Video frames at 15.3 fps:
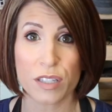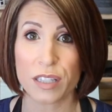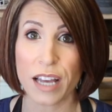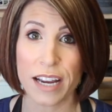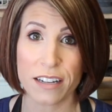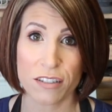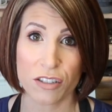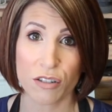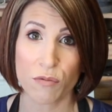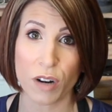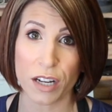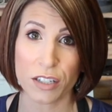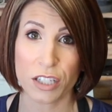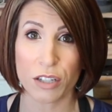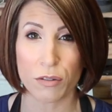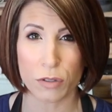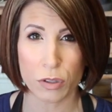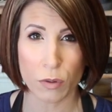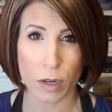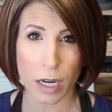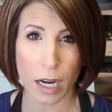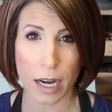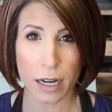as light as you want too. So
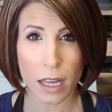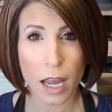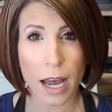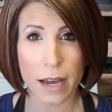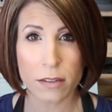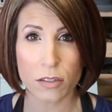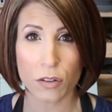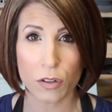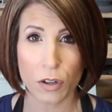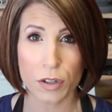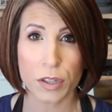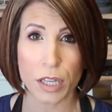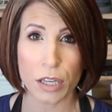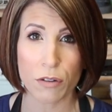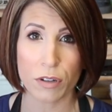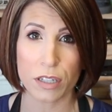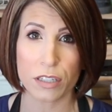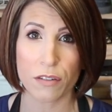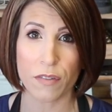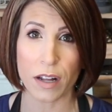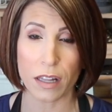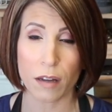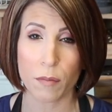it kind of has a look that you can
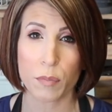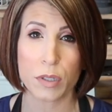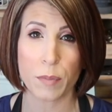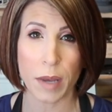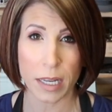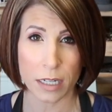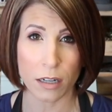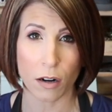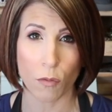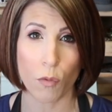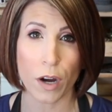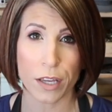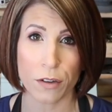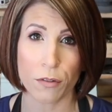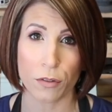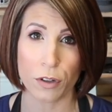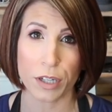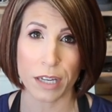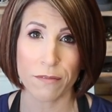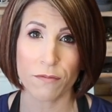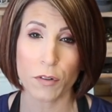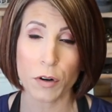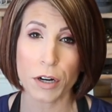develop depending on what you're
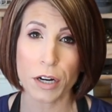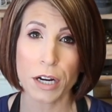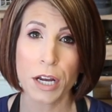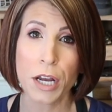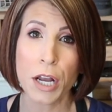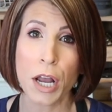looking for.